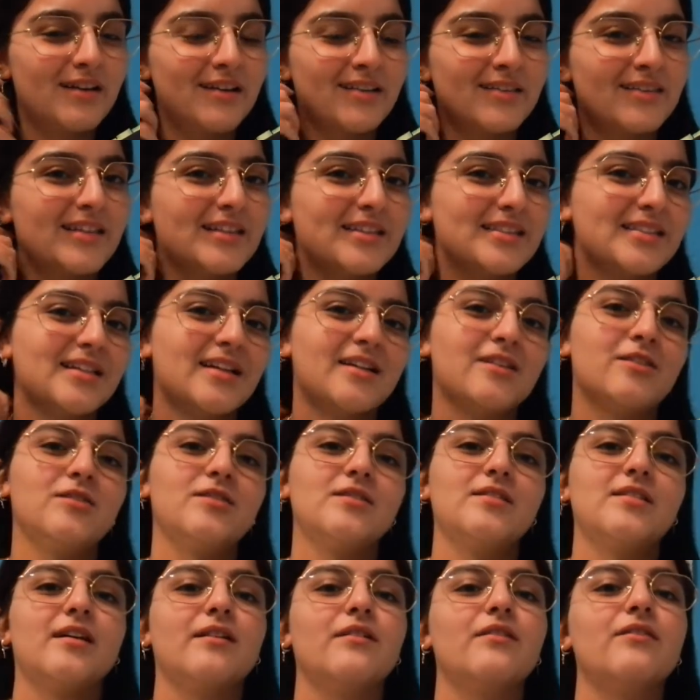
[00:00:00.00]
this kind
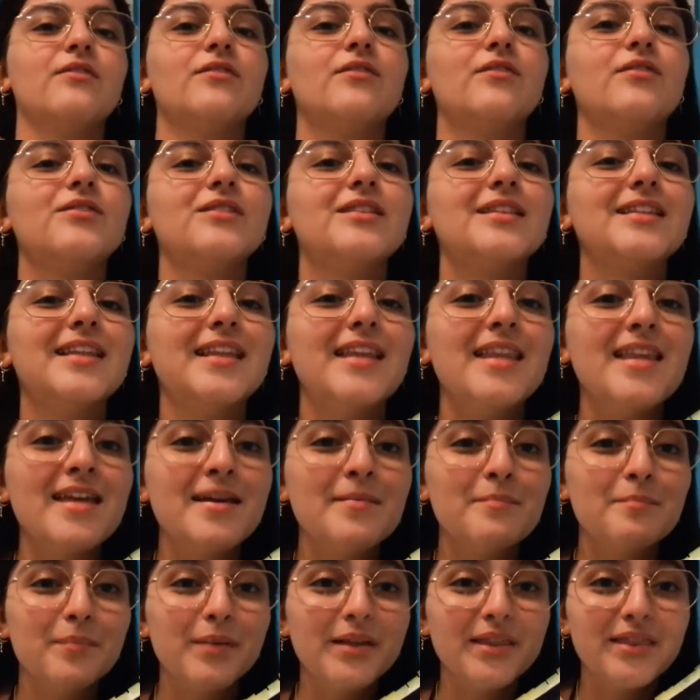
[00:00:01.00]
of stuff.
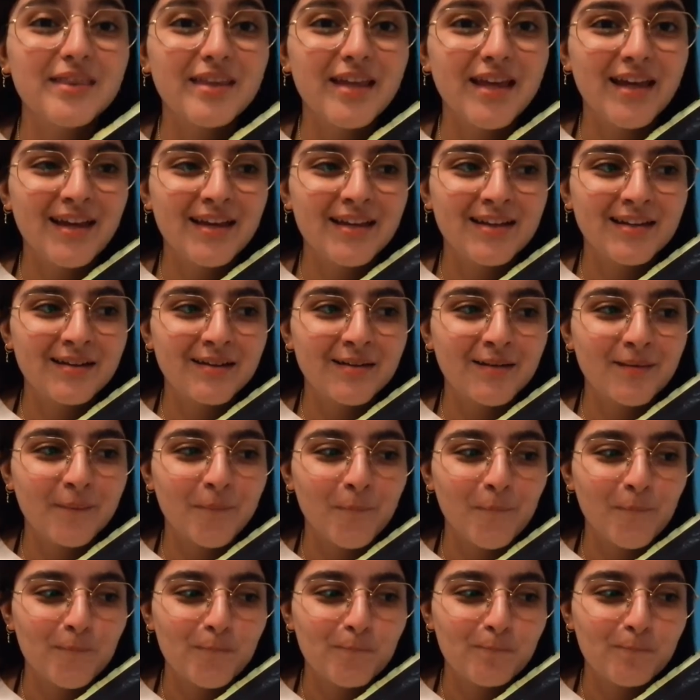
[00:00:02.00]
But then